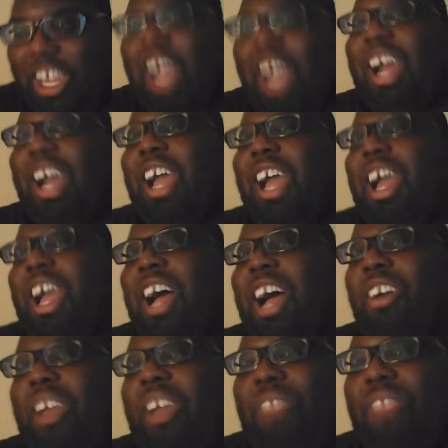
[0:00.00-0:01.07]

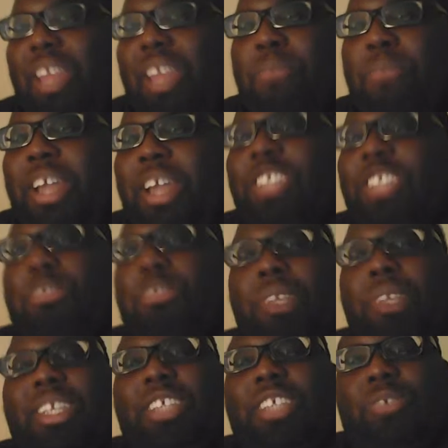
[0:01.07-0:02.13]
How have they managed to
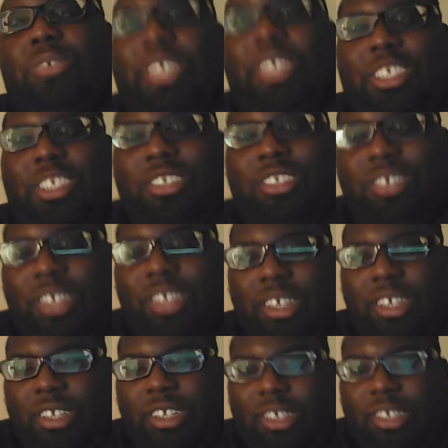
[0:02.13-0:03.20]
make that switch?
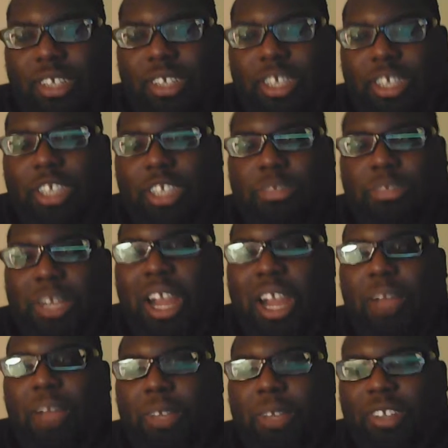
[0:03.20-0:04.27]
It is
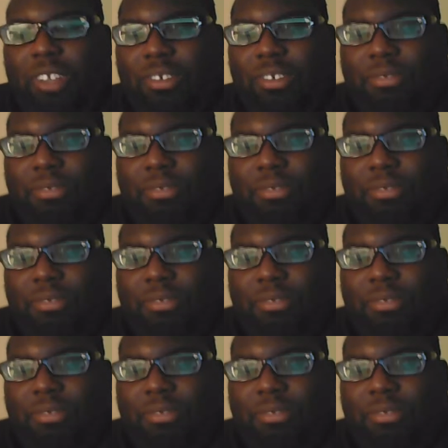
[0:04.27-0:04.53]
beyond me.